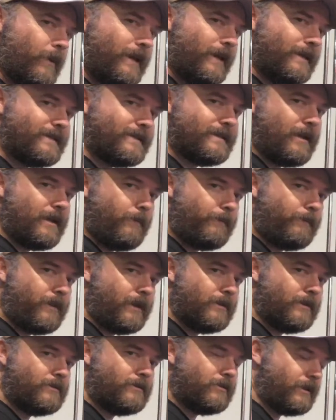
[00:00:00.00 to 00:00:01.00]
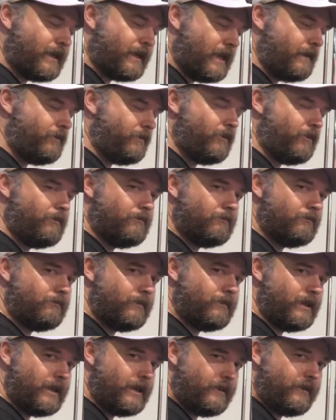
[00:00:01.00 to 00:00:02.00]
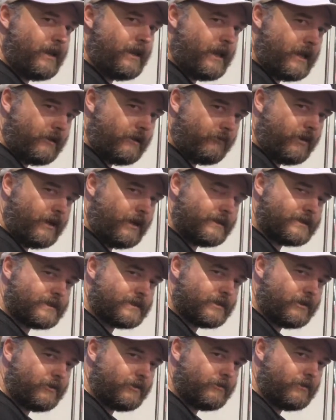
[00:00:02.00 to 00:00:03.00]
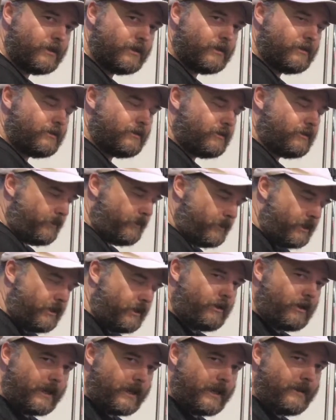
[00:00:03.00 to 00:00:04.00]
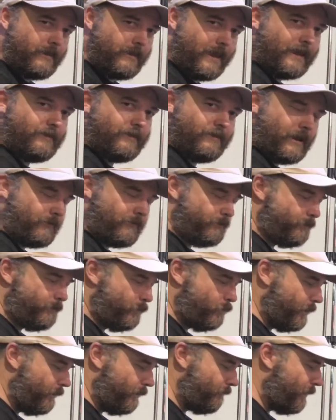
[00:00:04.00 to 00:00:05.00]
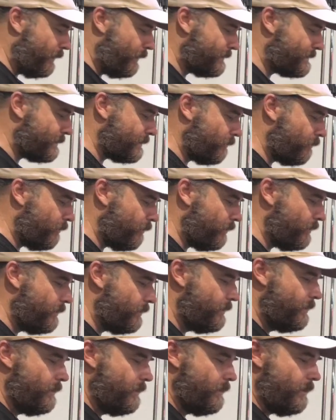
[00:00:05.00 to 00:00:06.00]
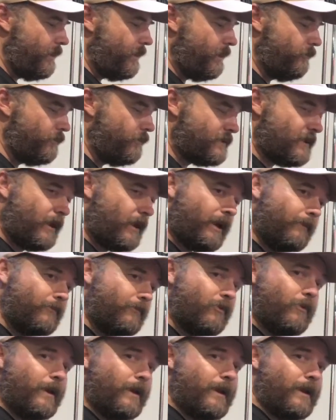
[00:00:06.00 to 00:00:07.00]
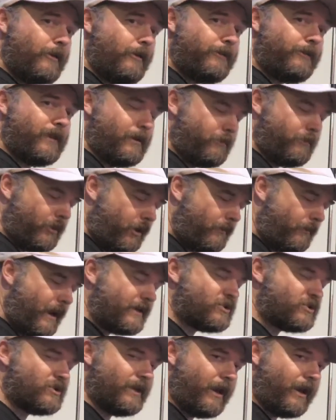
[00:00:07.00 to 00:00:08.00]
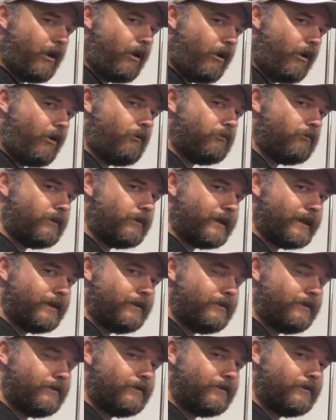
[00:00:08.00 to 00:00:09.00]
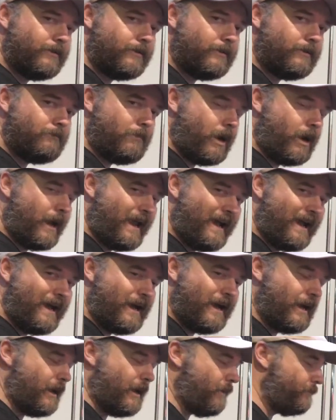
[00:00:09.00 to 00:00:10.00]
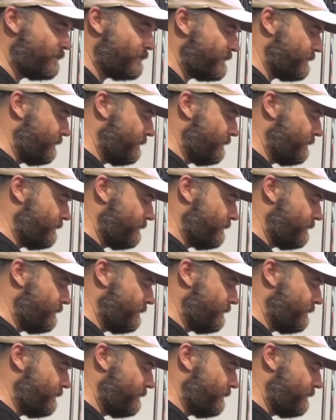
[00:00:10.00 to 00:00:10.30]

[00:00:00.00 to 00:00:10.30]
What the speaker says: something to keep them in the air, right? So I mean, you kind of get that point, right? So it looks like I'm doing nothing, but I'm actually holding my arms